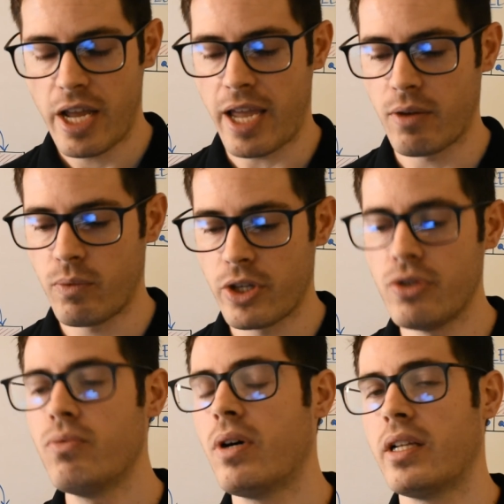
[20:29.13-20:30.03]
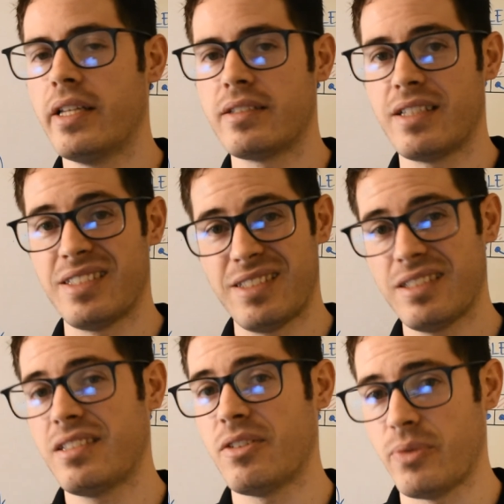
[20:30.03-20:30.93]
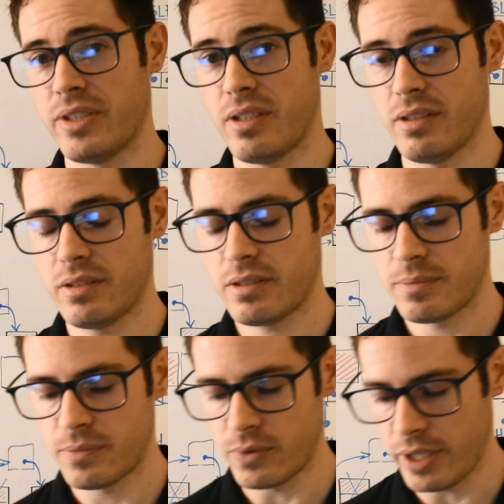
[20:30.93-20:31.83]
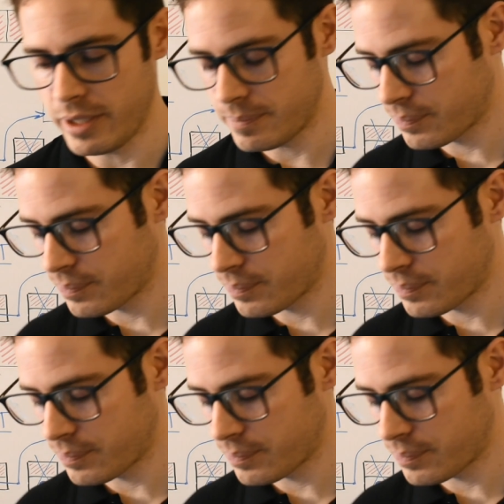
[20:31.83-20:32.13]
And what you want is consistent results, right?